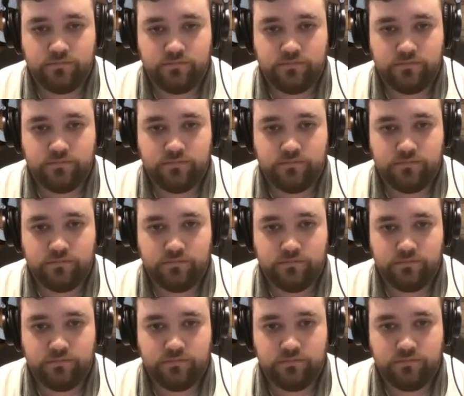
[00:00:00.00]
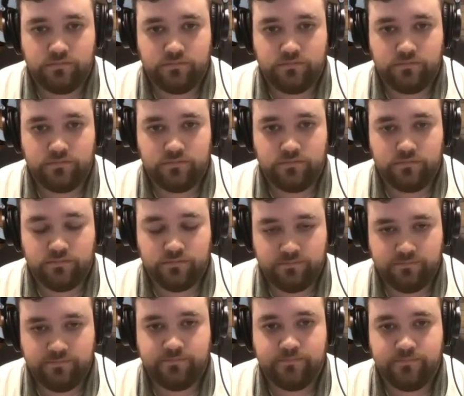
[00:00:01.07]

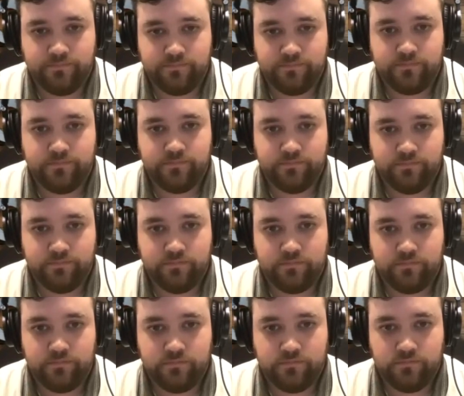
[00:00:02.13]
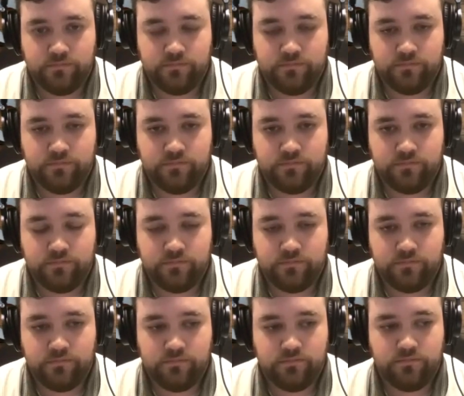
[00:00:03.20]

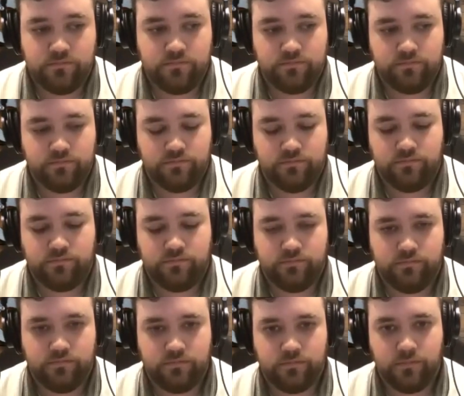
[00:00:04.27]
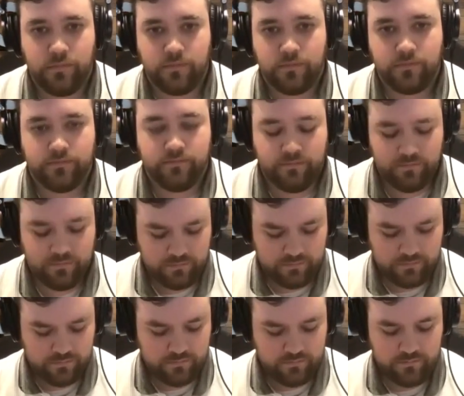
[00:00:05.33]

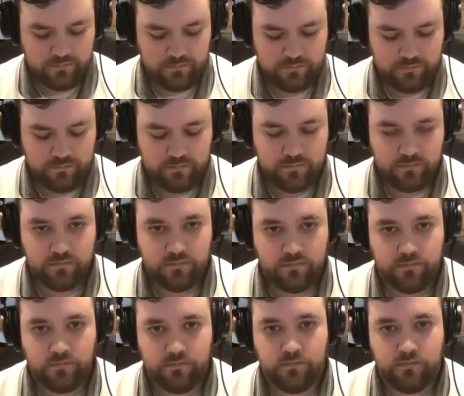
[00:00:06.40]
(not speaking)